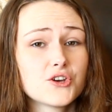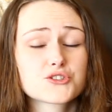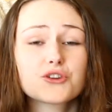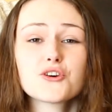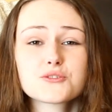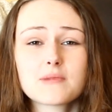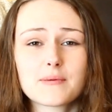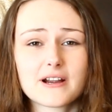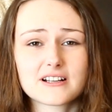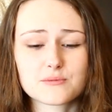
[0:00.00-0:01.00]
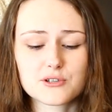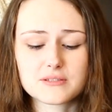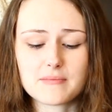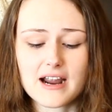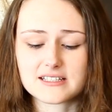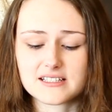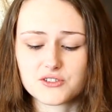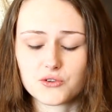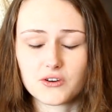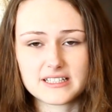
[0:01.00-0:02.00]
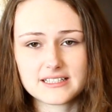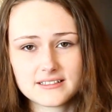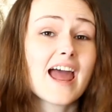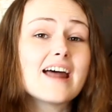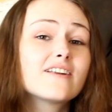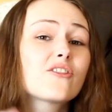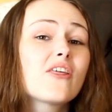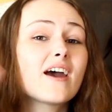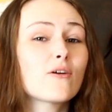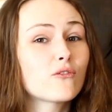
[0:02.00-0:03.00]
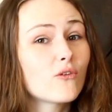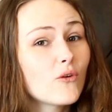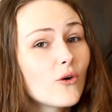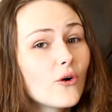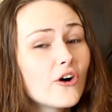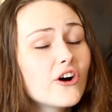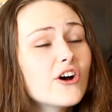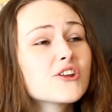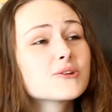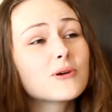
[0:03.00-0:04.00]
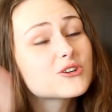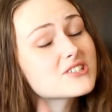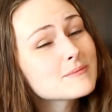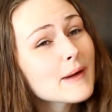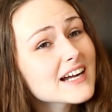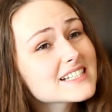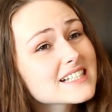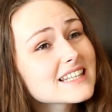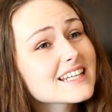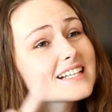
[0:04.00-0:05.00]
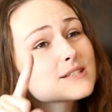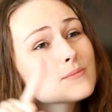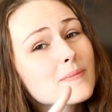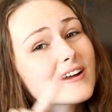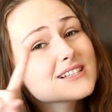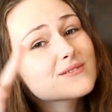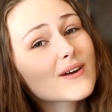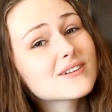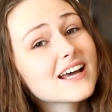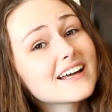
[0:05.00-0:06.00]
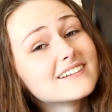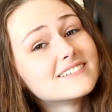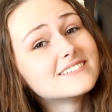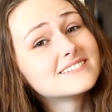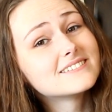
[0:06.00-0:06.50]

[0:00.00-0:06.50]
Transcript: So those are my parents' most embarrassing stories, and therefore the most embarrassing things my parents have ever done.